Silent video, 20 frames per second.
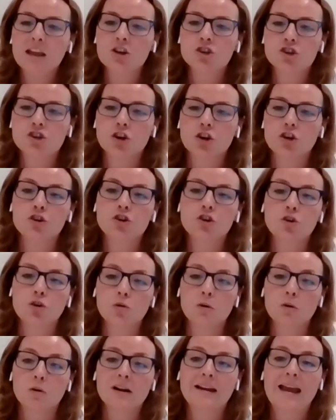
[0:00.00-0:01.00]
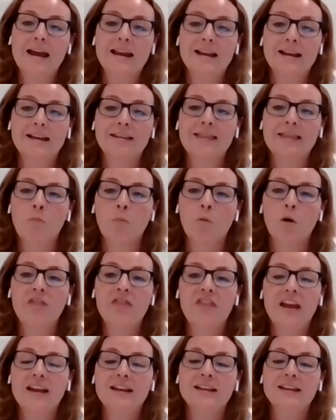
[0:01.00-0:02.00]
but making sure you're getting
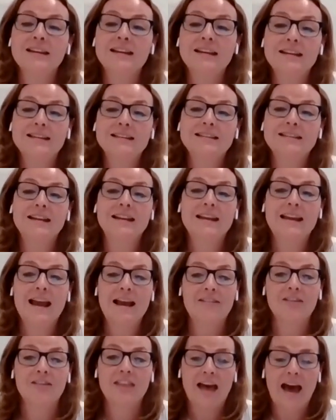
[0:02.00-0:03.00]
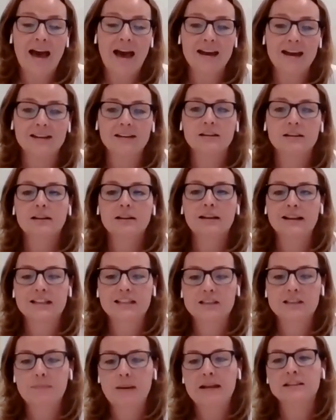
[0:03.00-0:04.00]
them what they need to get that
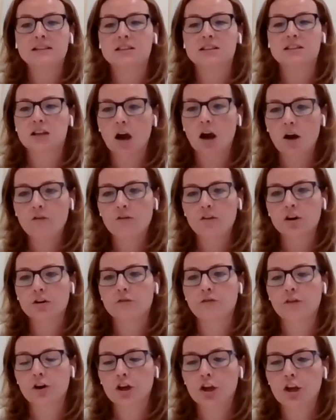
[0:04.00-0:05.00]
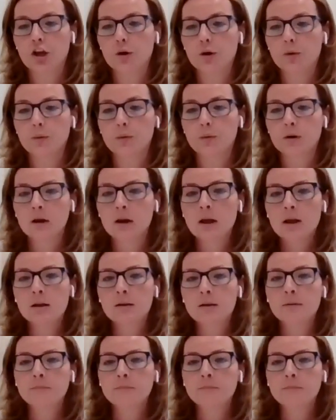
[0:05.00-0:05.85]
expense covered for you.